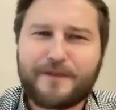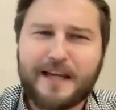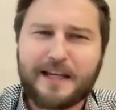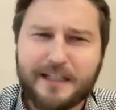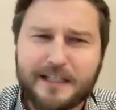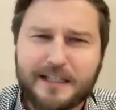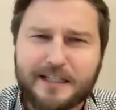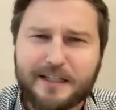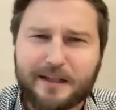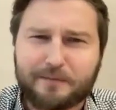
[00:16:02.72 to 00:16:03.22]

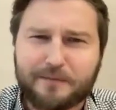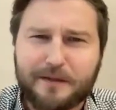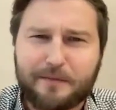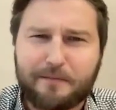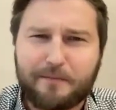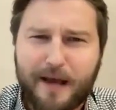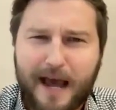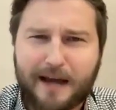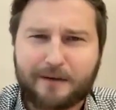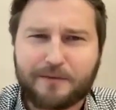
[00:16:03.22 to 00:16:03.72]
feeling
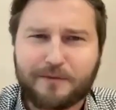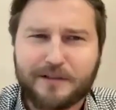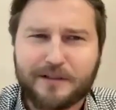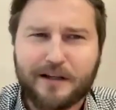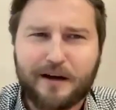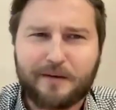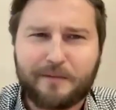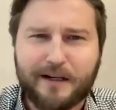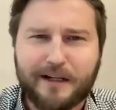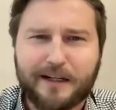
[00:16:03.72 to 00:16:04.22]
something bad was
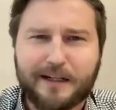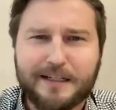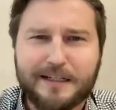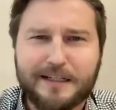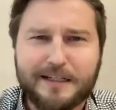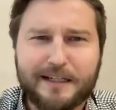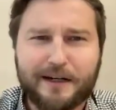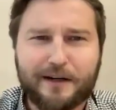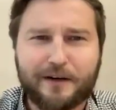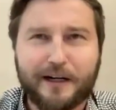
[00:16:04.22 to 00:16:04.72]
coming
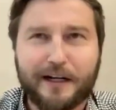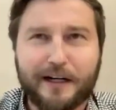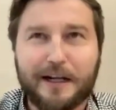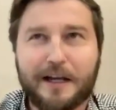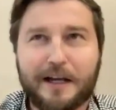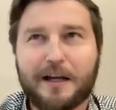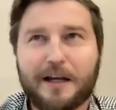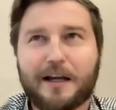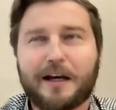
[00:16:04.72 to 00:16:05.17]
considering